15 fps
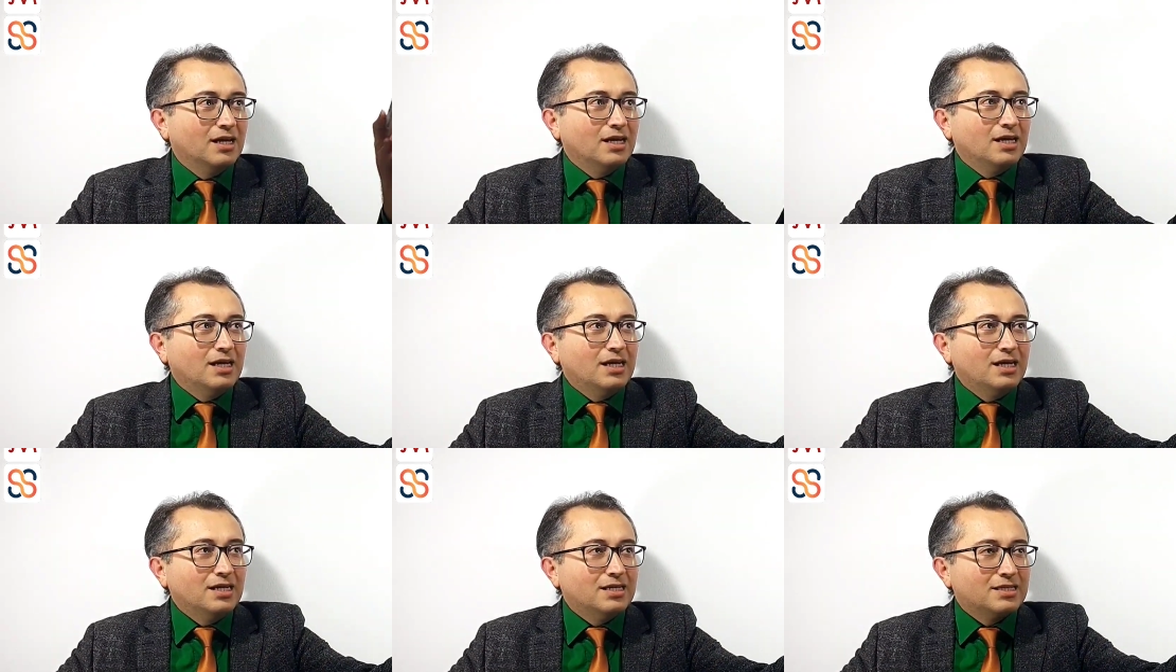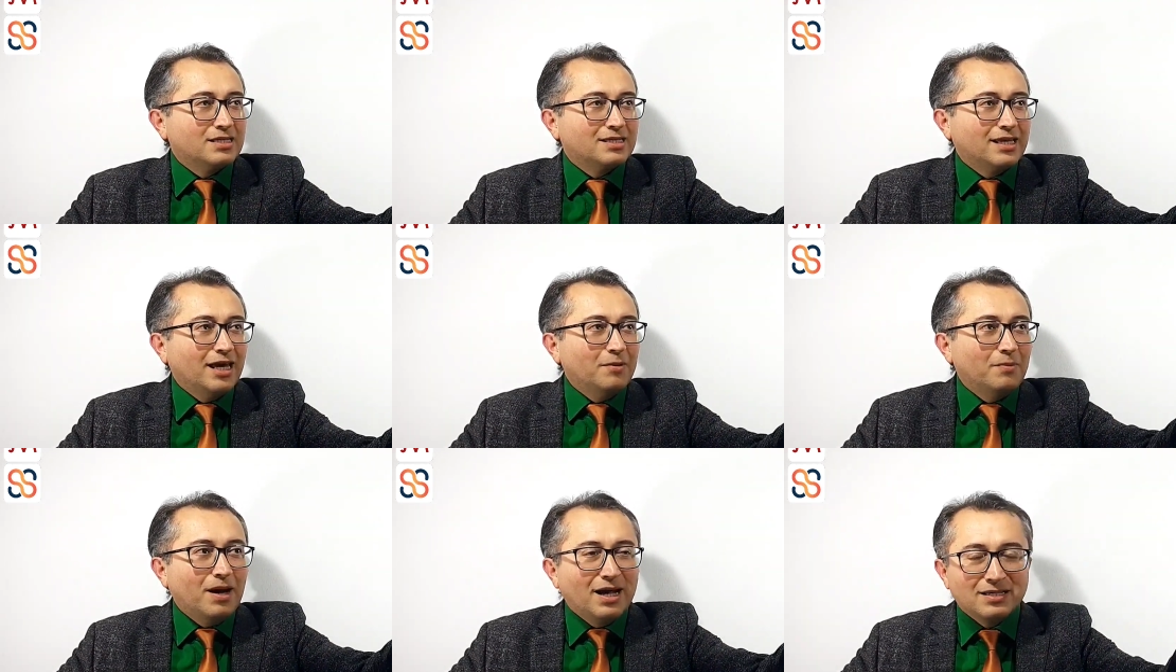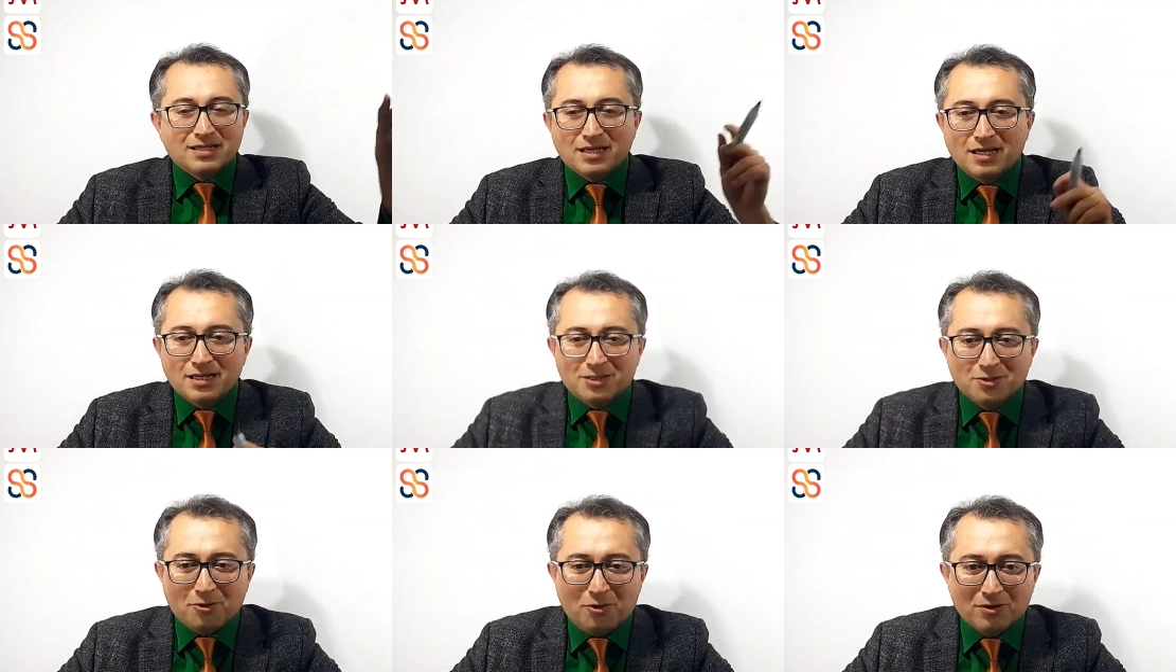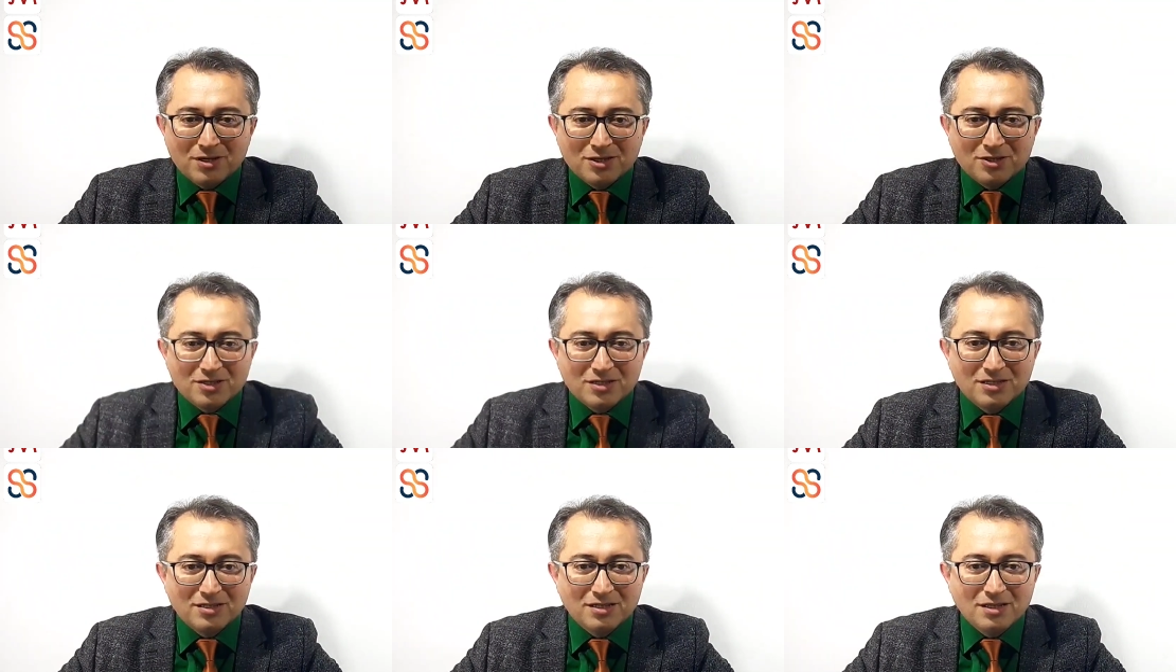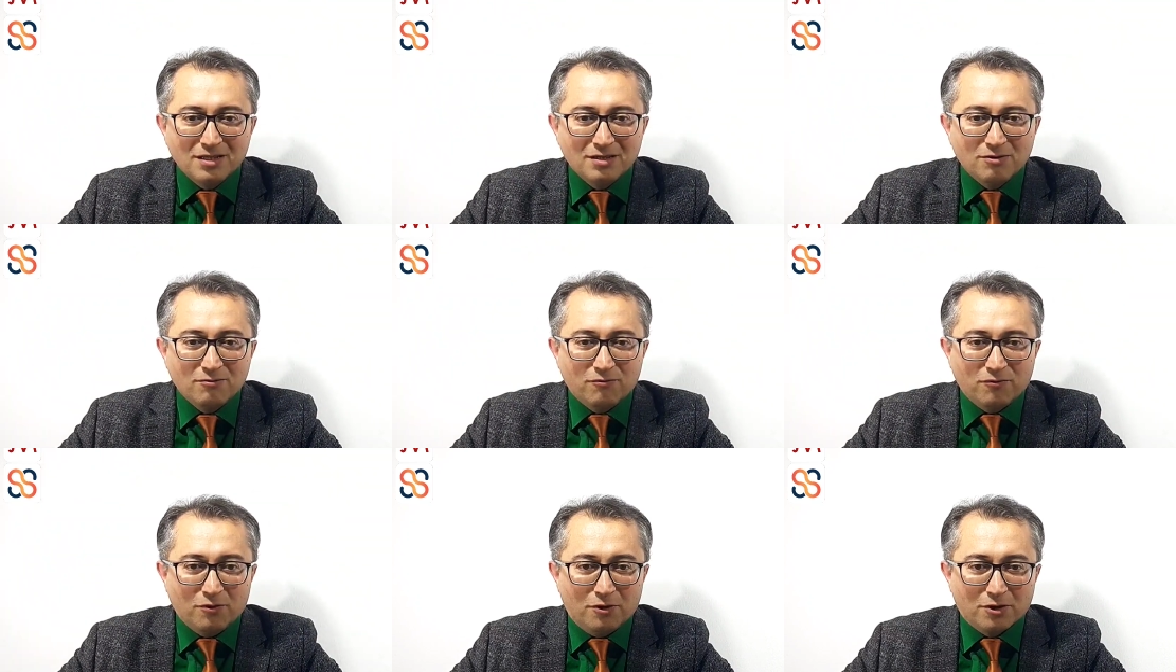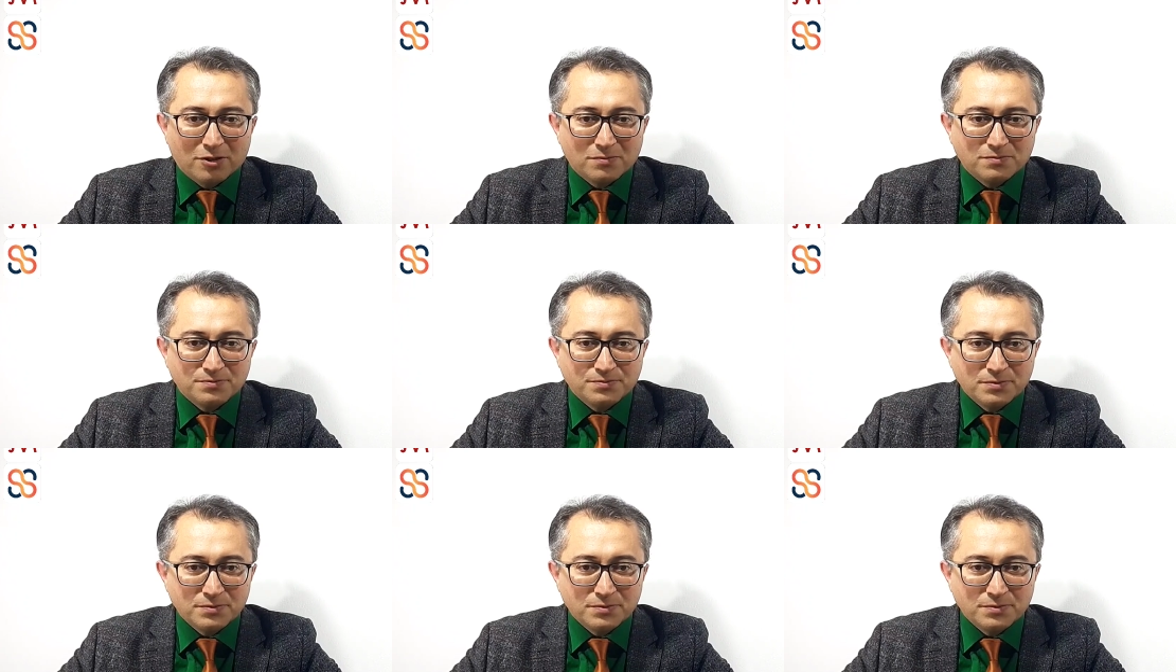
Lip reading: is same as its original form.